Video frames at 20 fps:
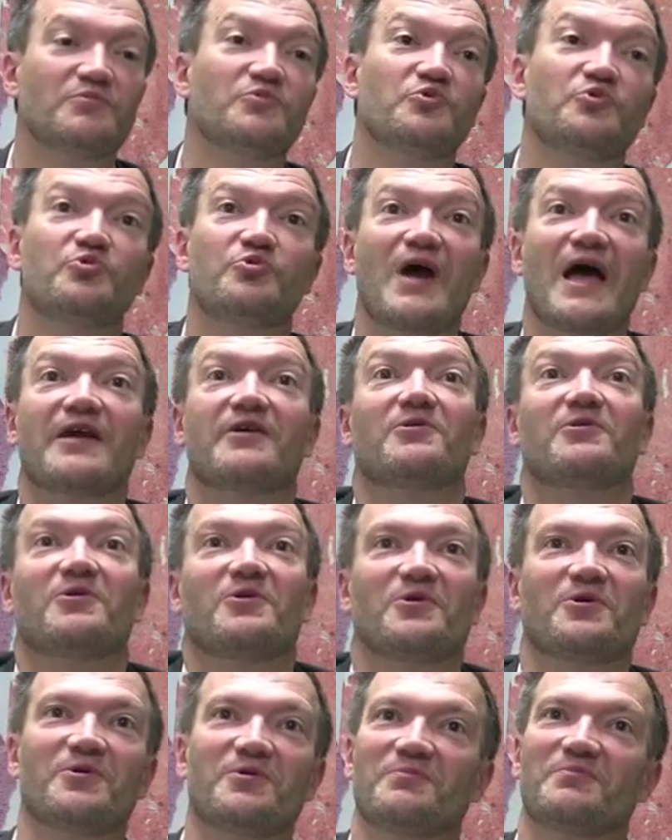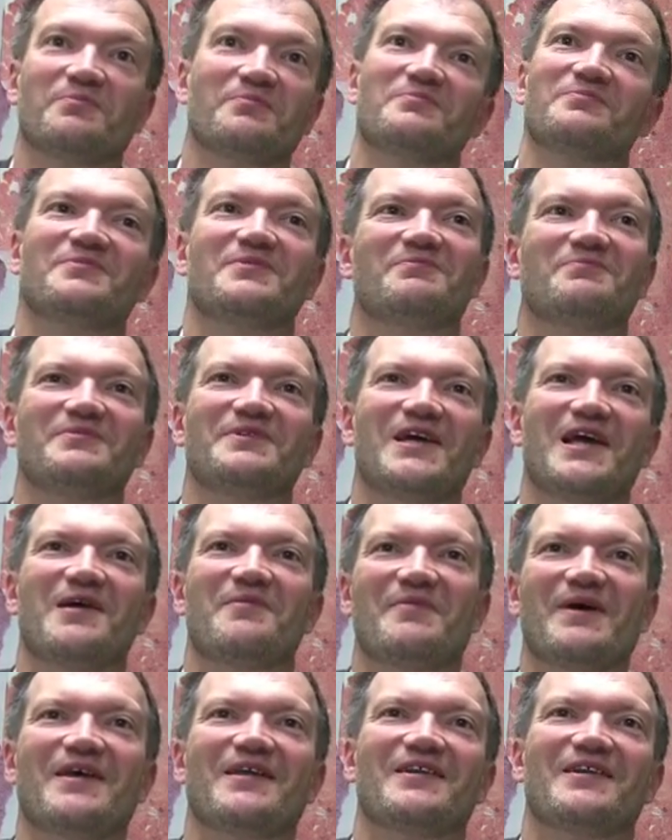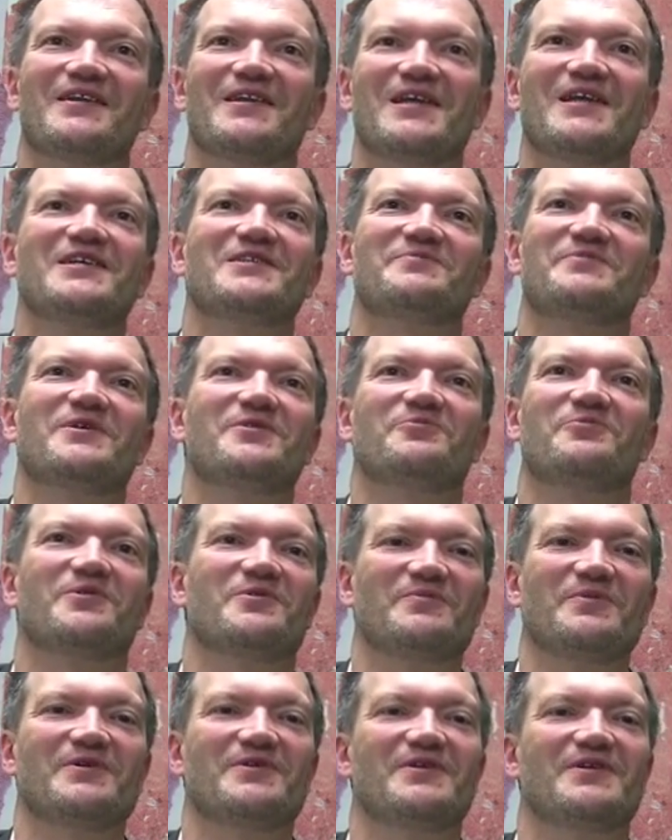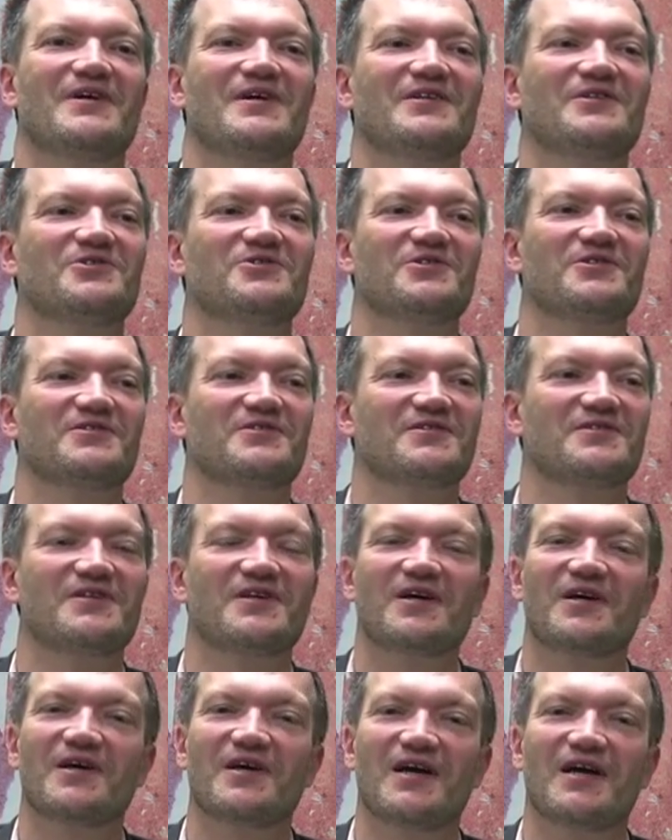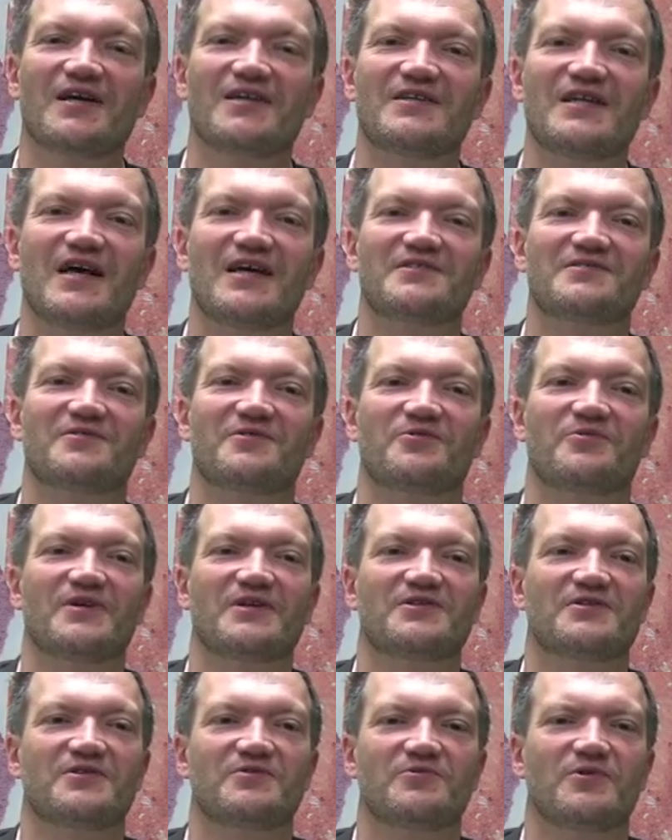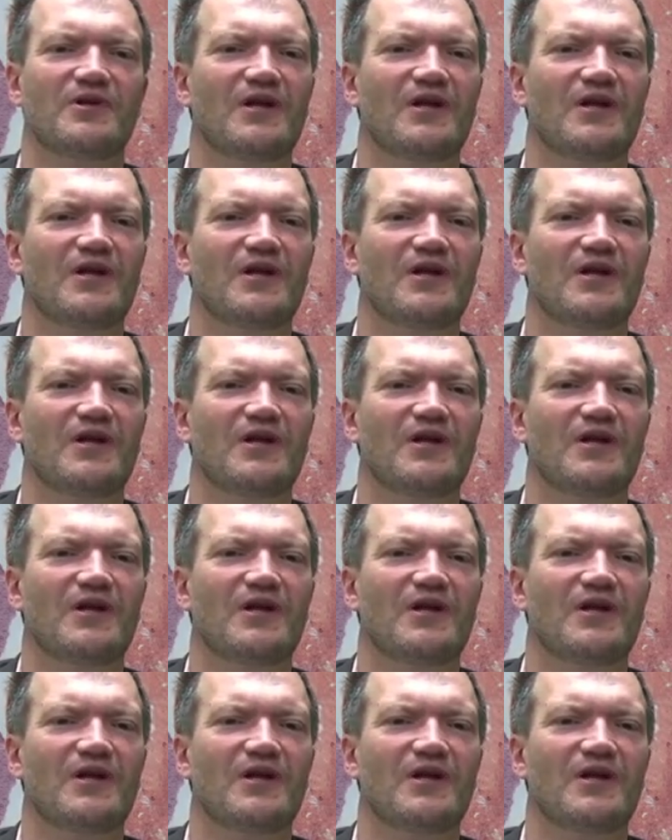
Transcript: regular gay men and lesbian women and just and ask the question,